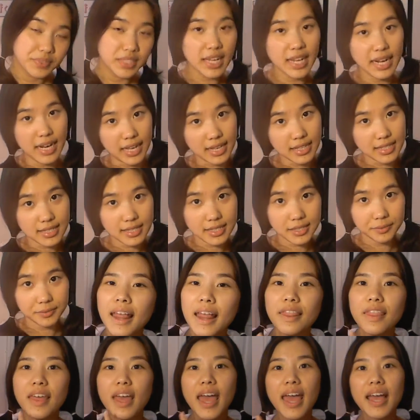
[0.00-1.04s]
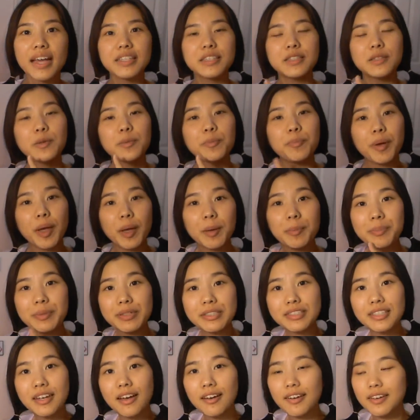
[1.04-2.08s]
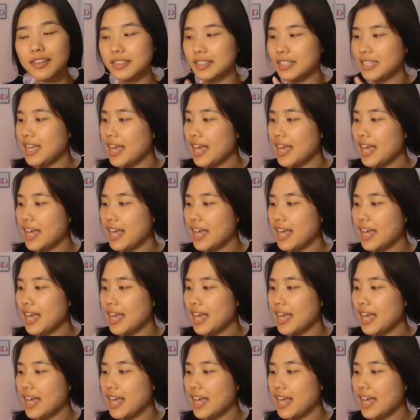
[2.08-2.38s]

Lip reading: It is the EXO paper dolls.